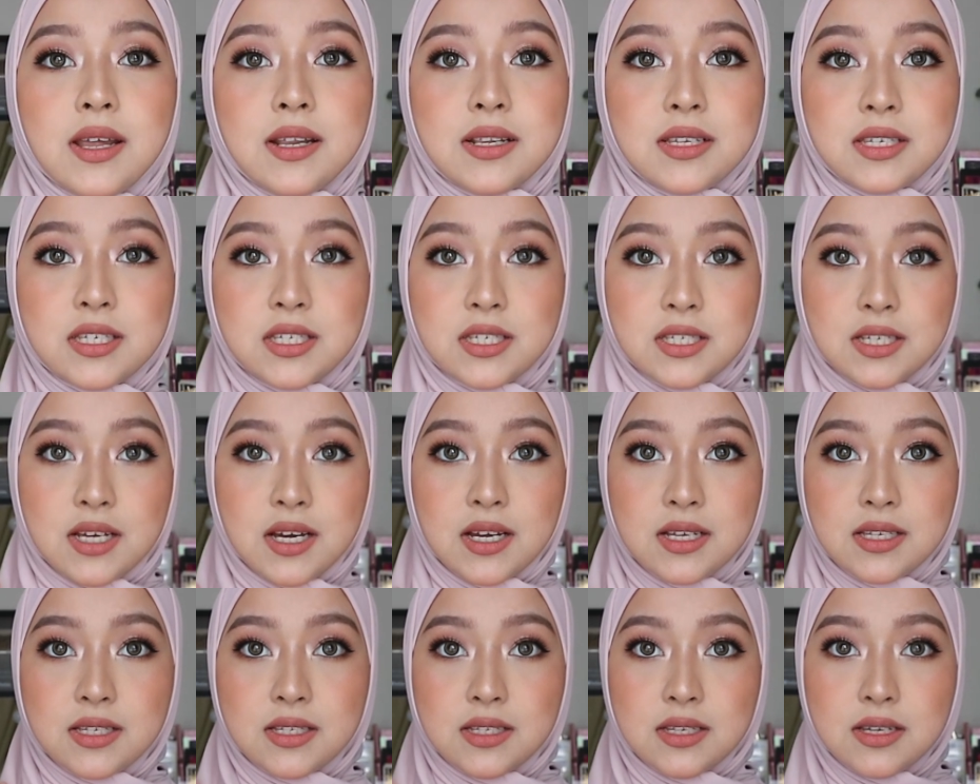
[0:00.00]

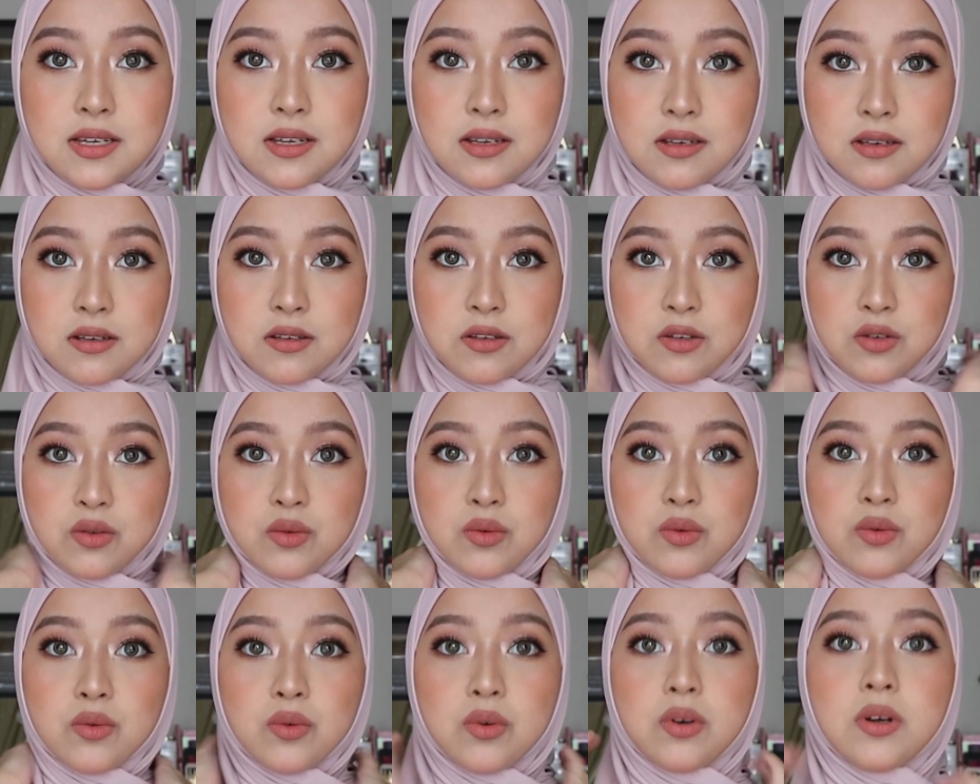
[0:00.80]
adjust it
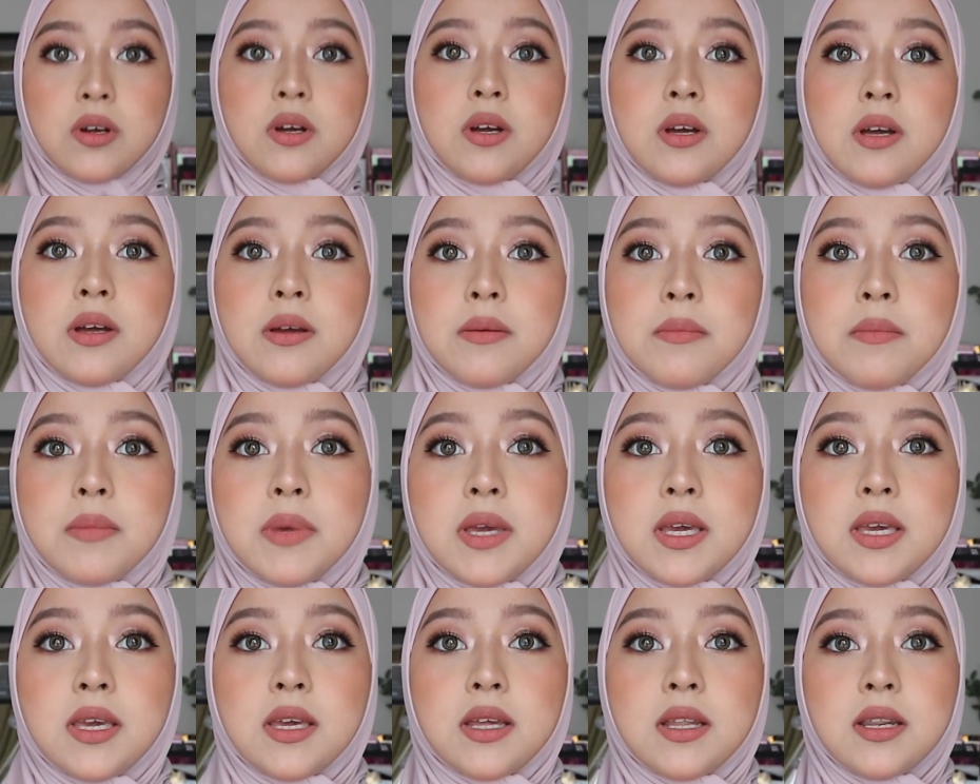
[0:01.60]
to
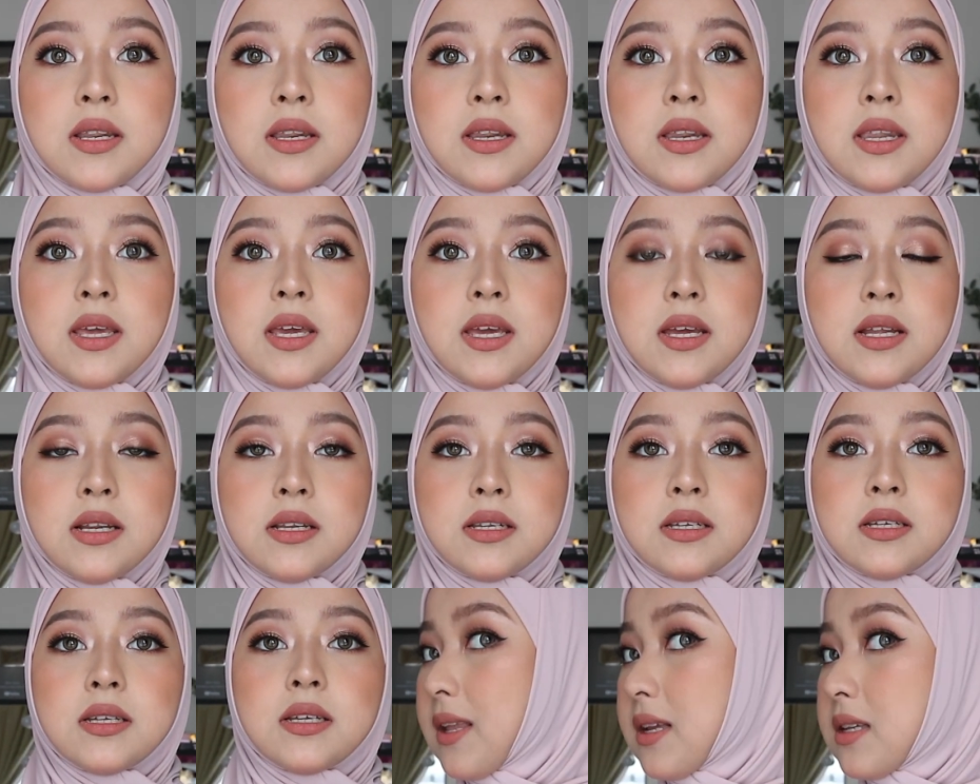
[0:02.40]
make it
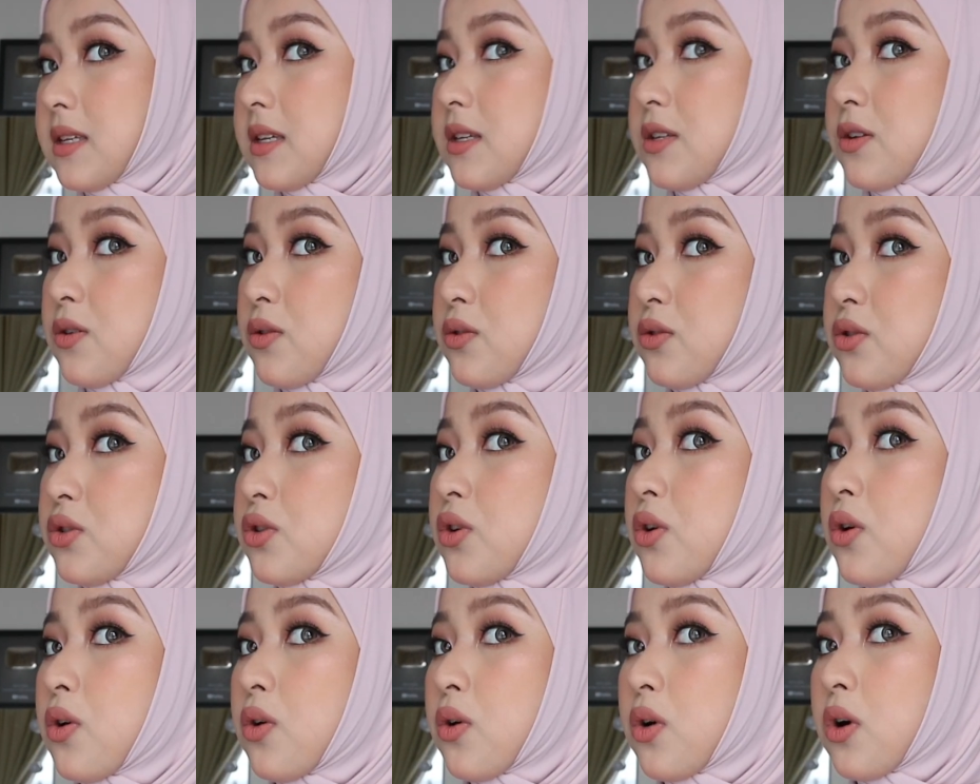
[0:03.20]
neat. This is
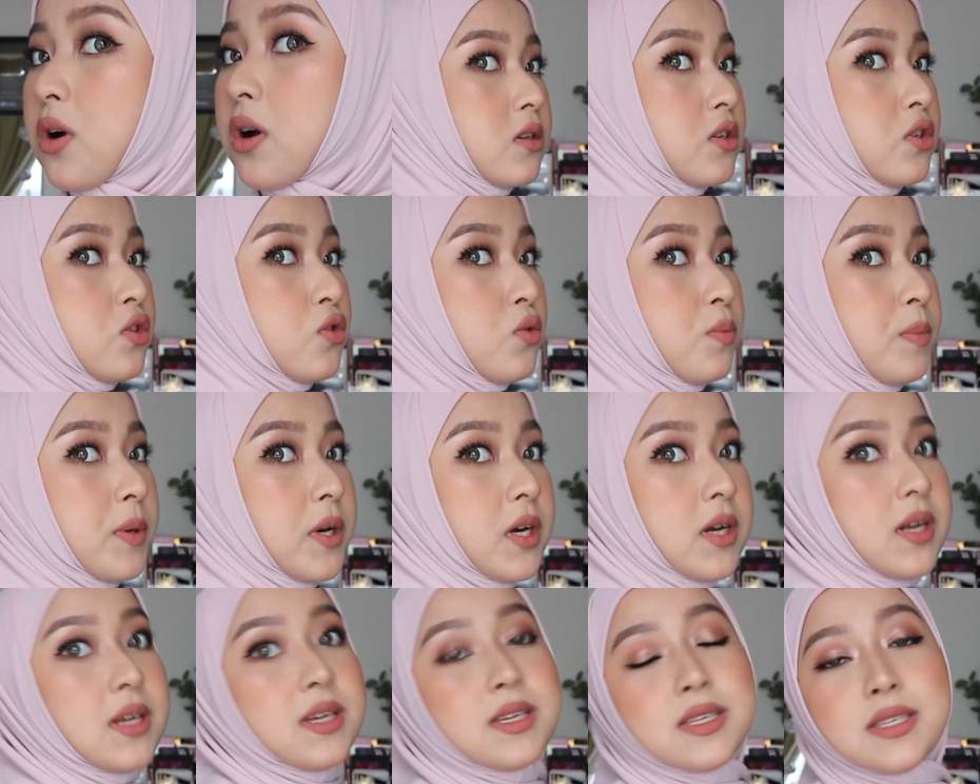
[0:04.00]
also super
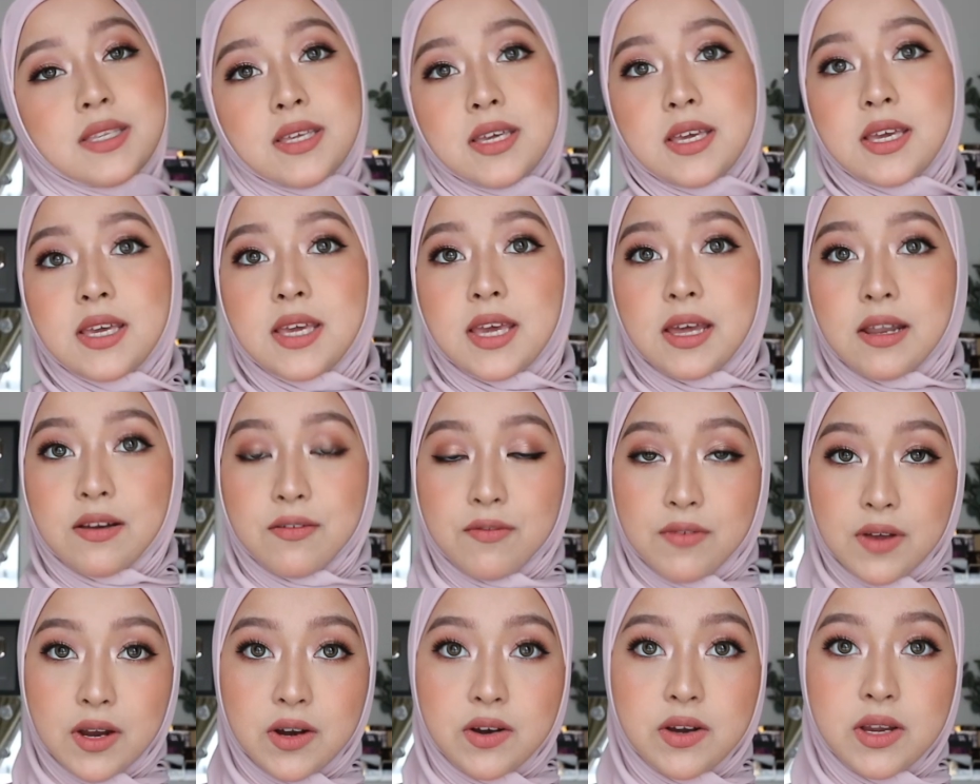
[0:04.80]
easy yet a
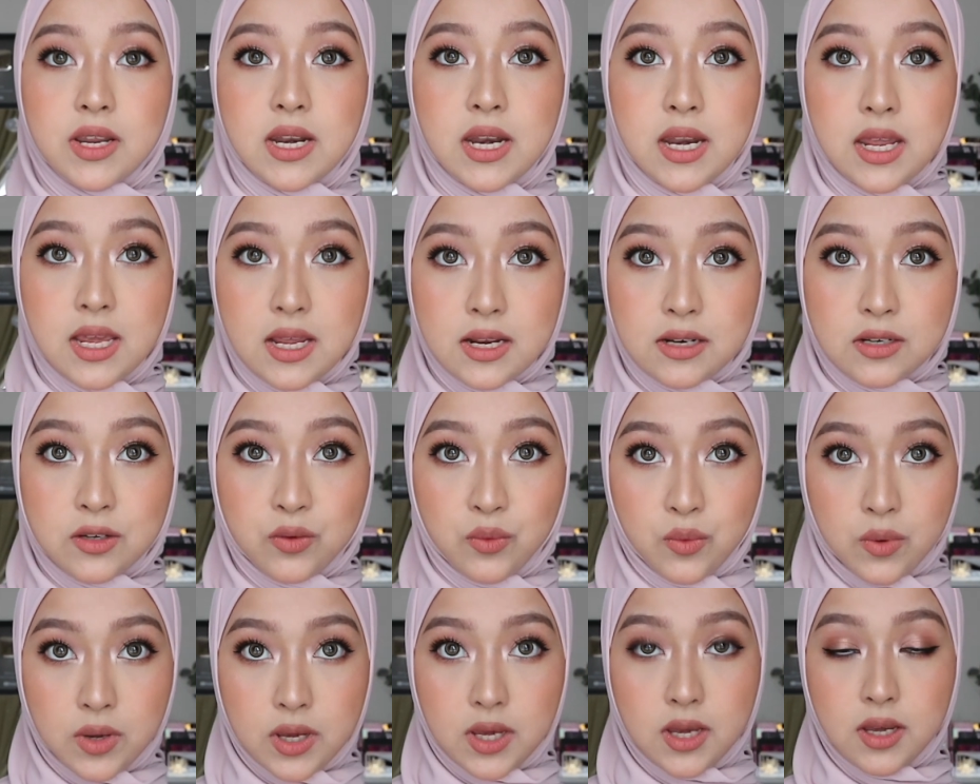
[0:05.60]
very neat
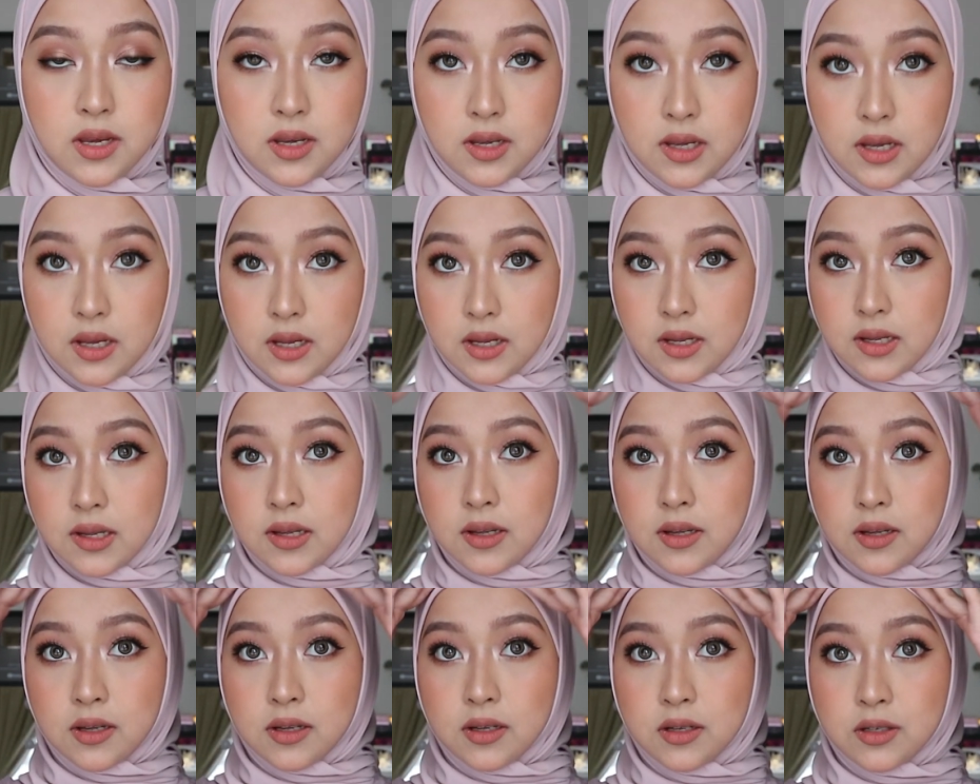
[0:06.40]
way
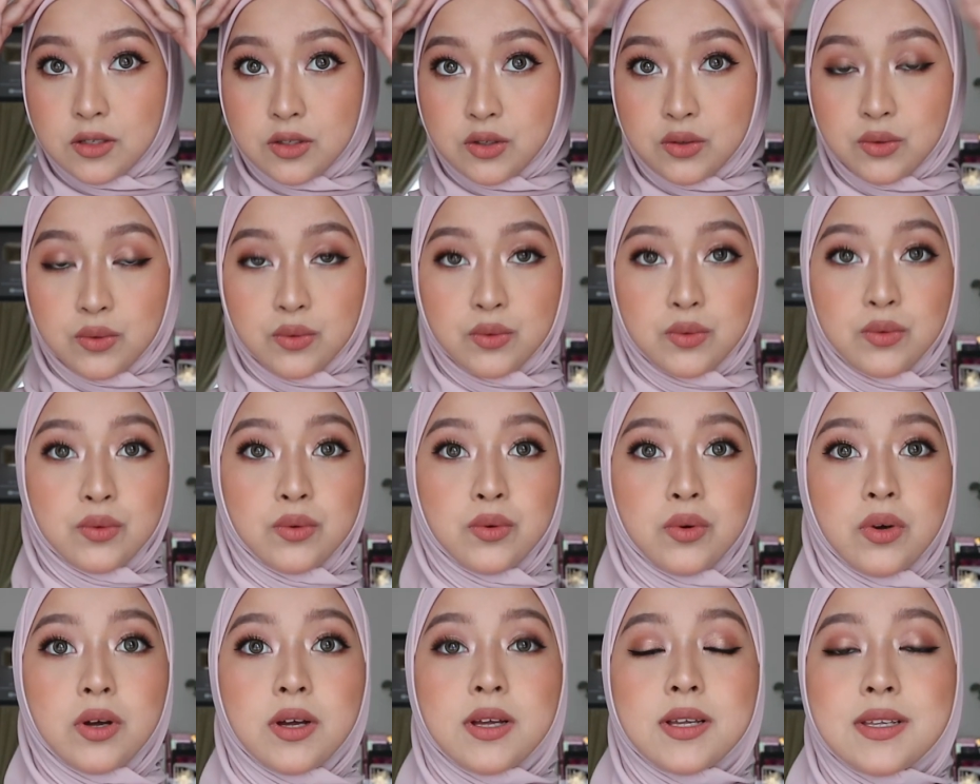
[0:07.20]

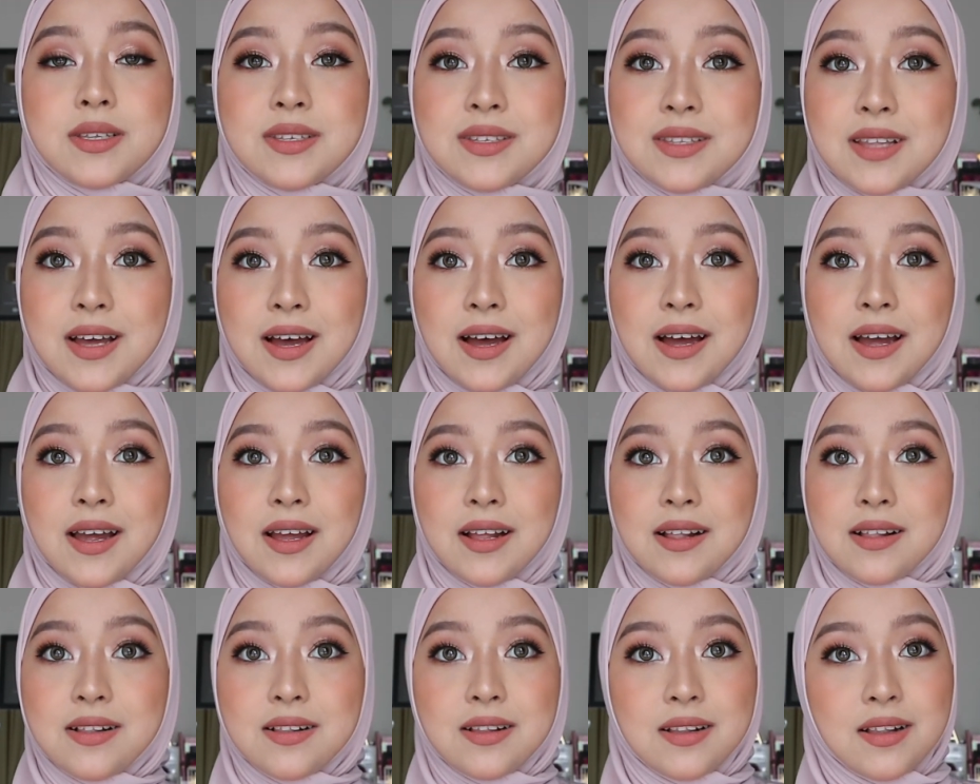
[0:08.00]
to
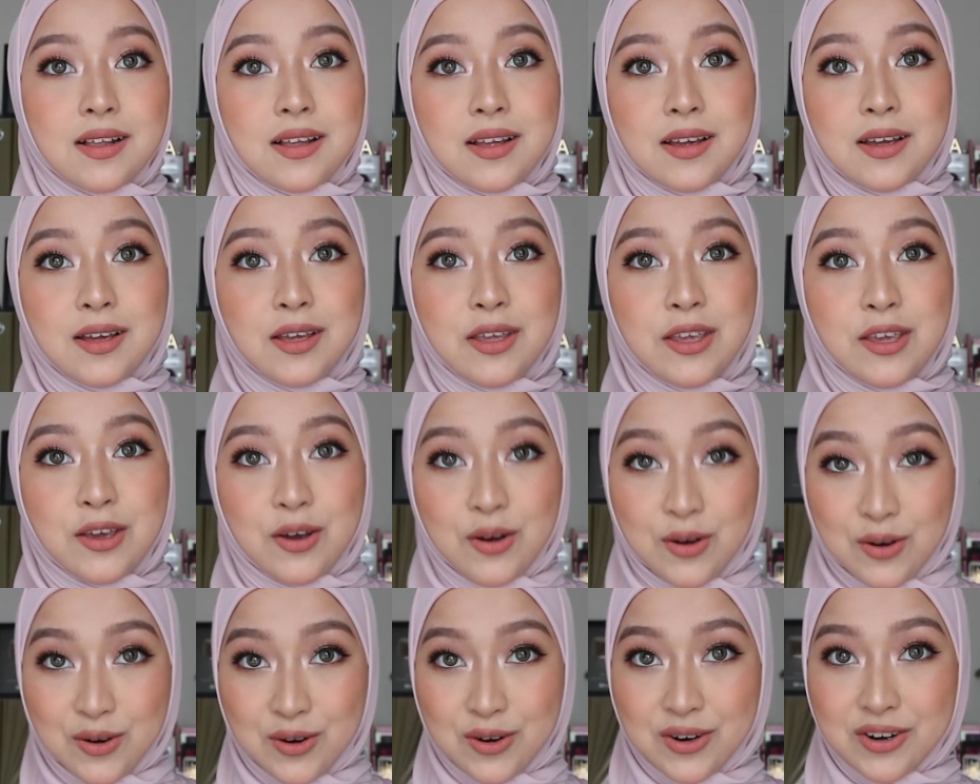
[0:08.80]
style
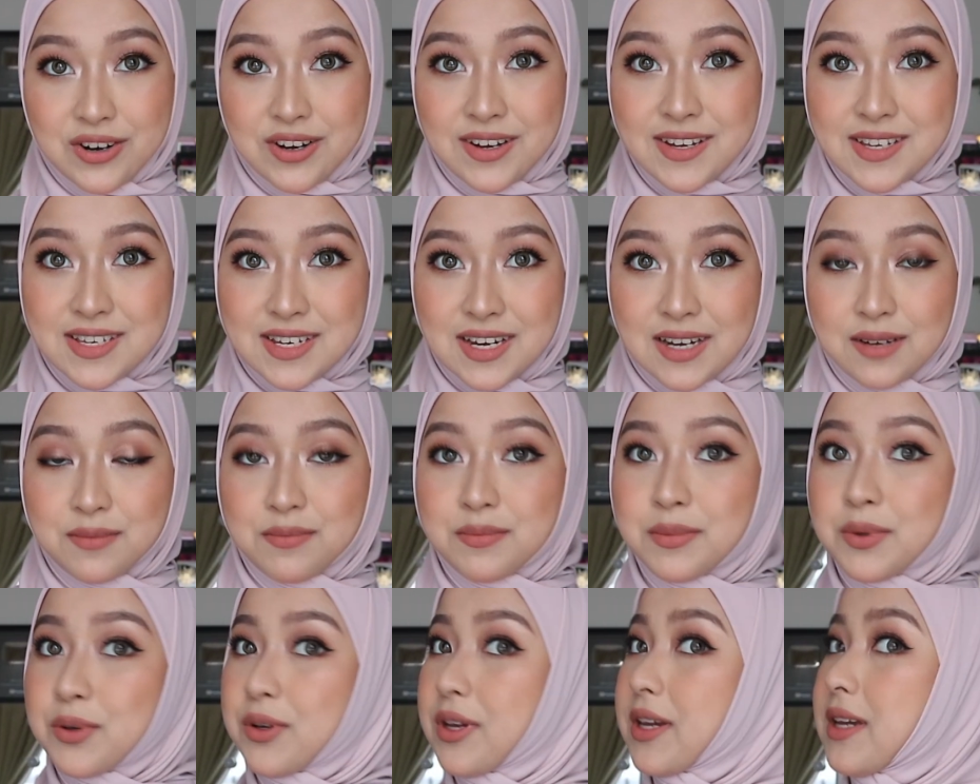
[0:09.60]
your hijab.
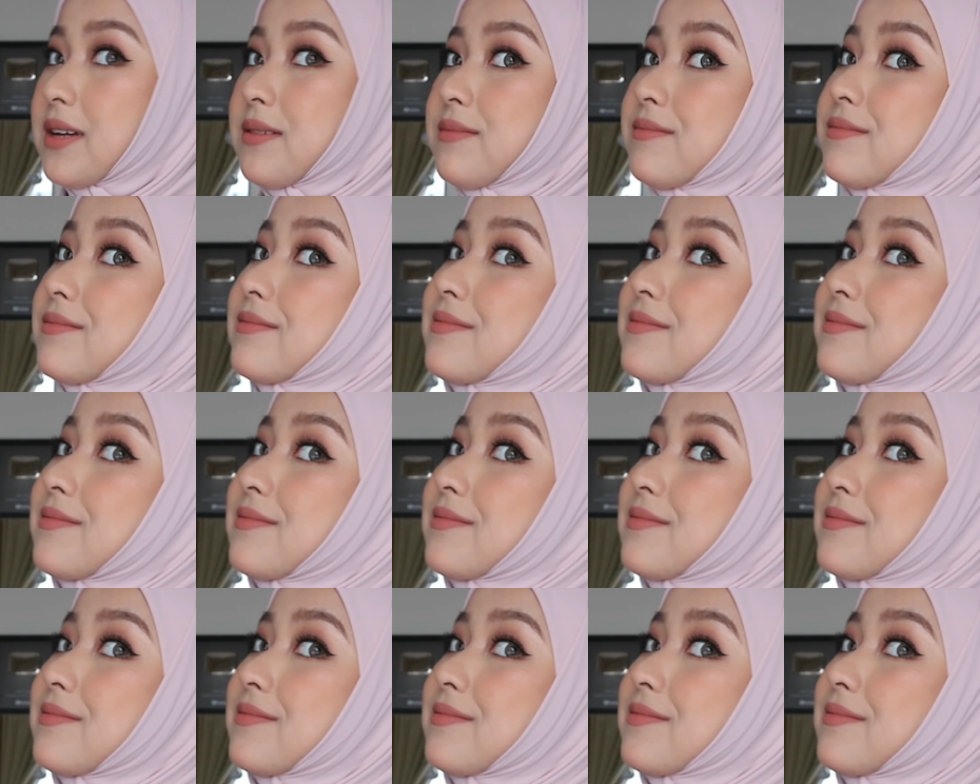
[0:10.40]
Okay.